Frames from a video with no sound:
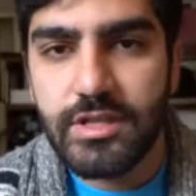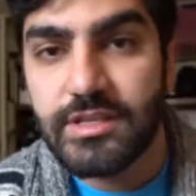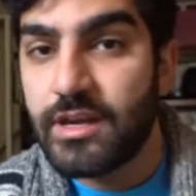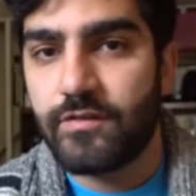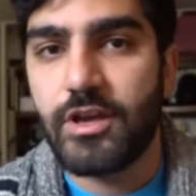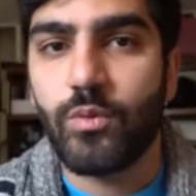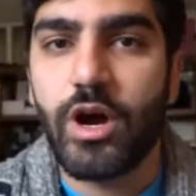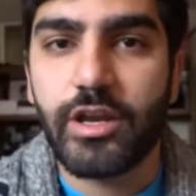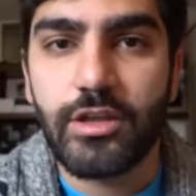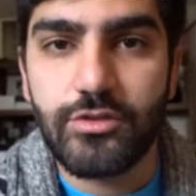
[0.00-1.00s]
it's kind of like
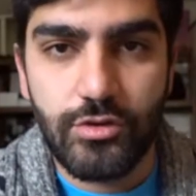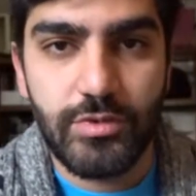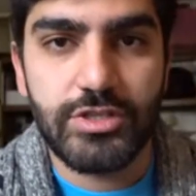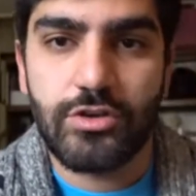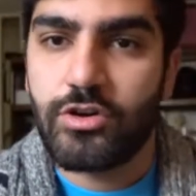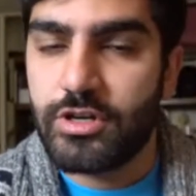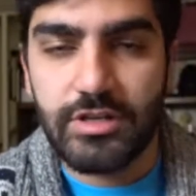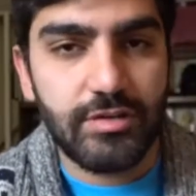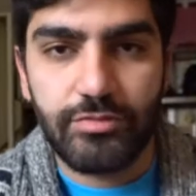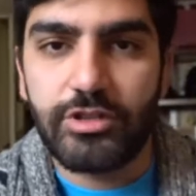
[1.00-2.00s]
walking through a bazaar in a
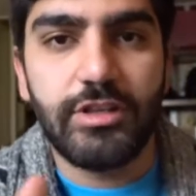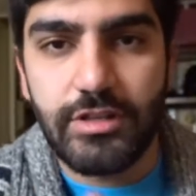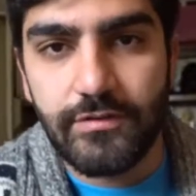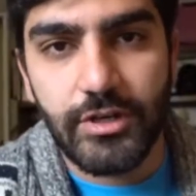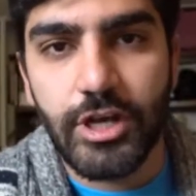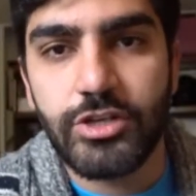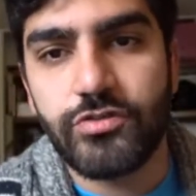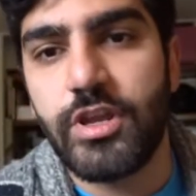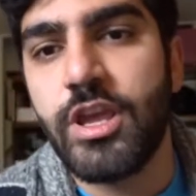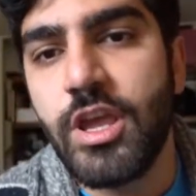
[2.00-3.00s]
completely different country.